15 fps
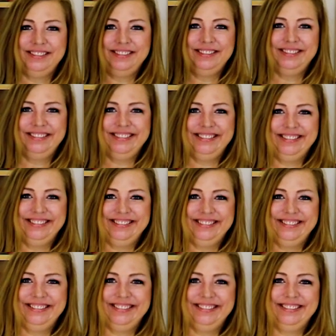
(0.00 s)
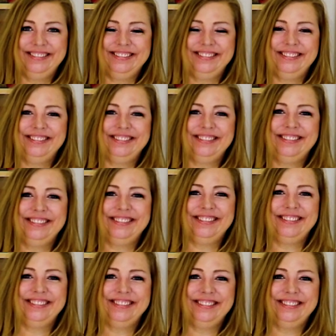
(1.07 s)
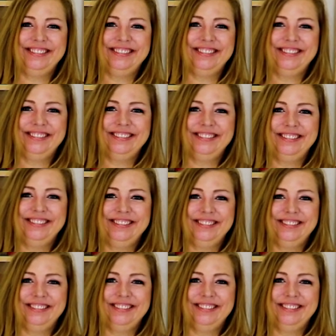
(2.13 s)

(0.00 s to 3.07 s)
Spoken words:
This person isn't speaking.